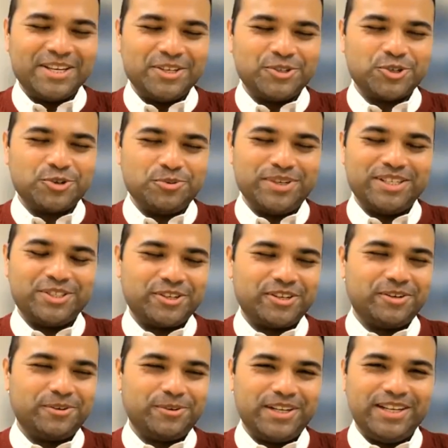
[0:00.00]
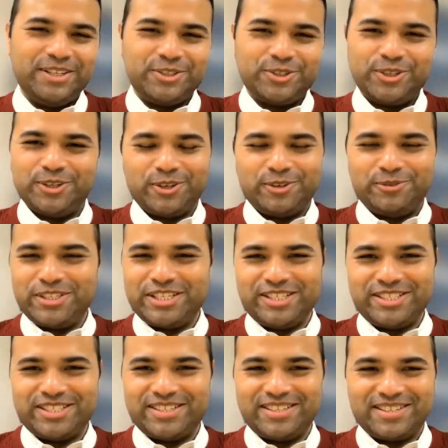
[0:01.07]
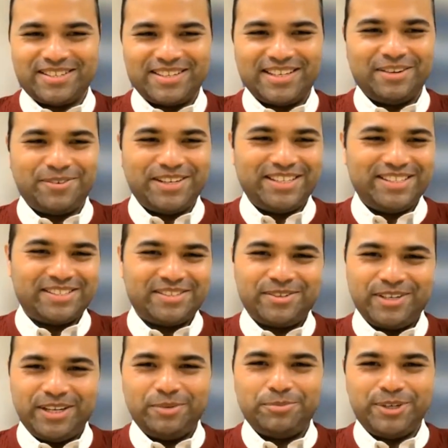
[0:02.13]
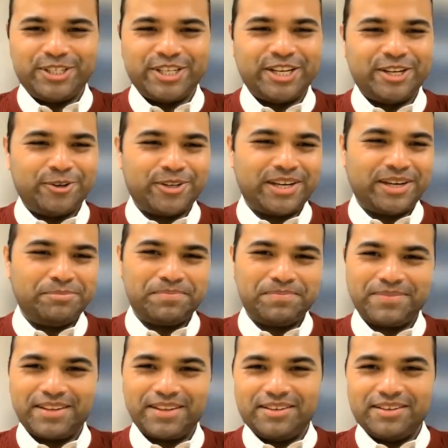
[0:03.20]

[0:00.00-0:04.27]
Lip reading: Thank you so much. I really enjoyed the conversation, likewise, and really appreciate your time.